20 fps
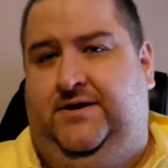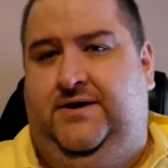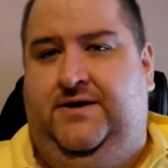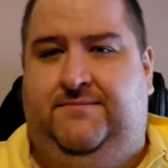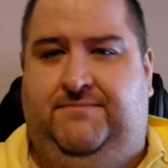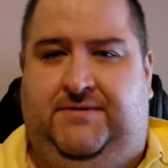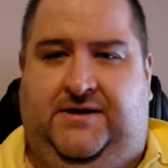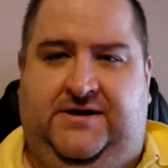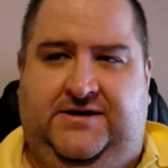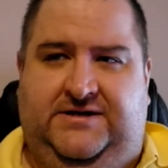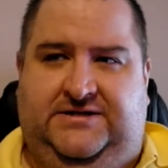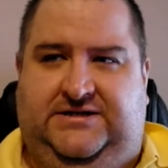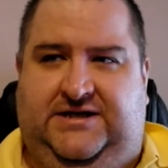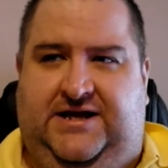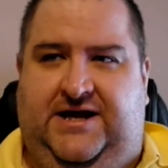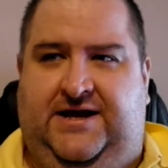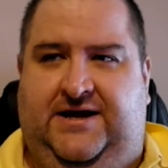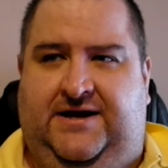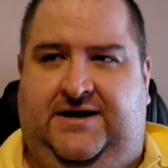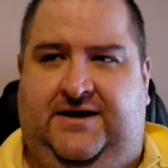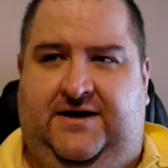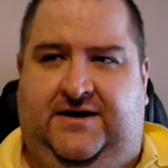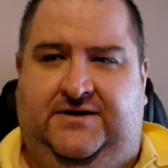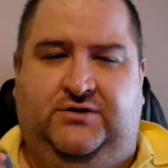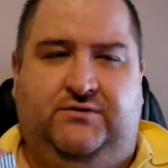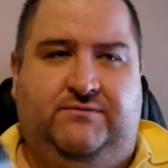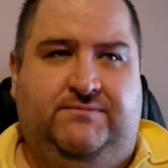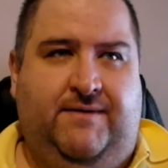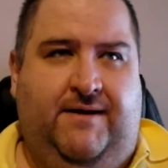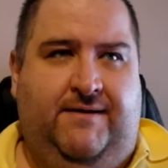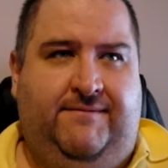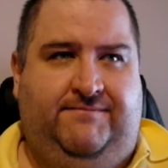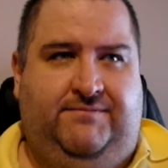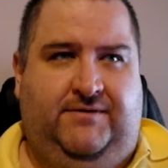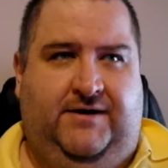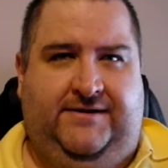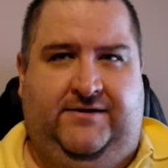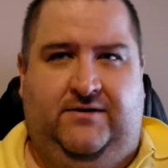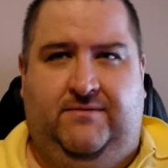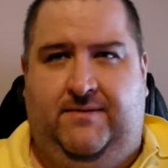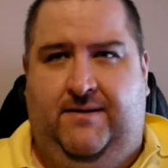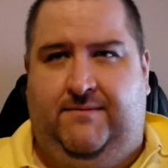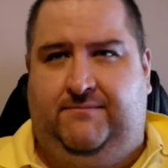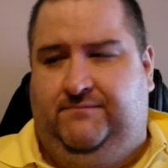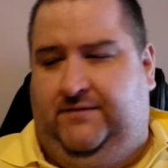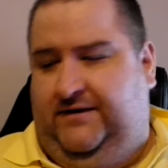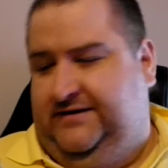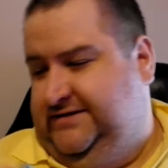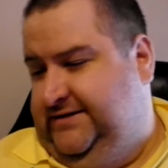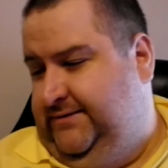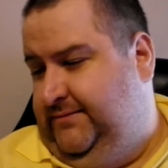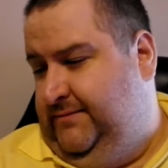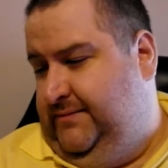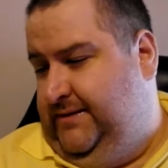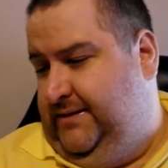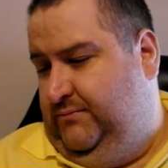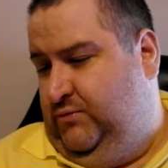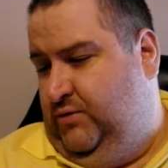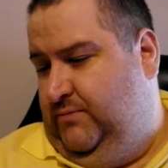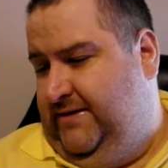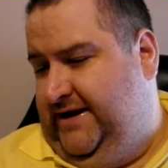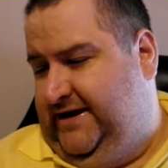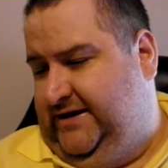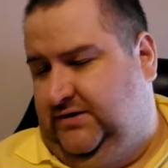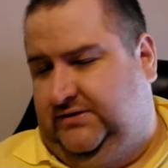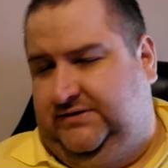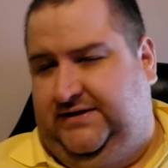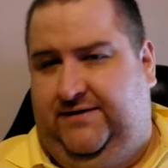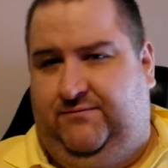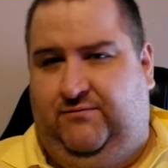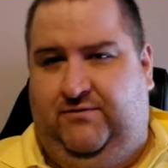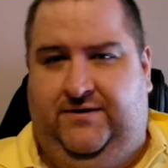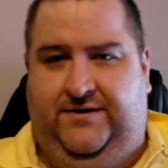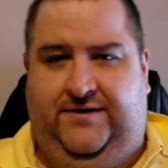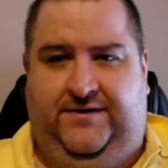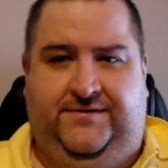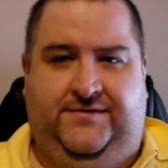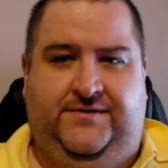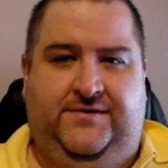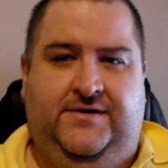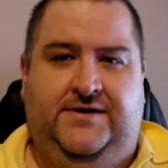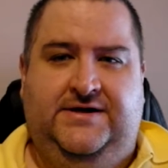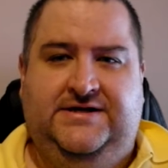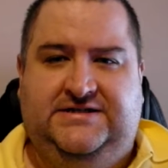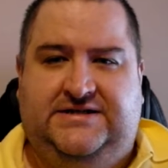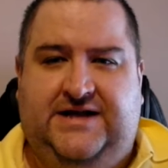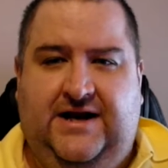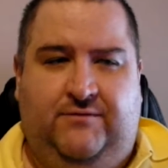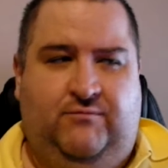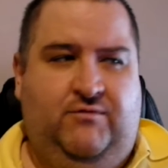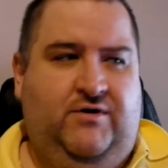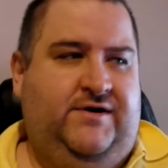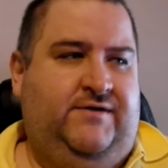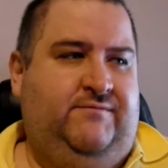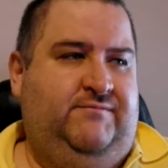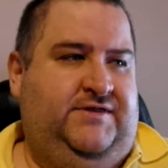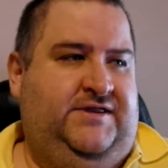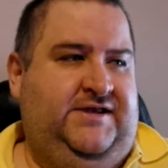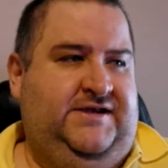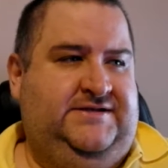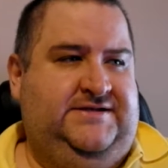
because I sent my motherboard back, got that one, and started working with things.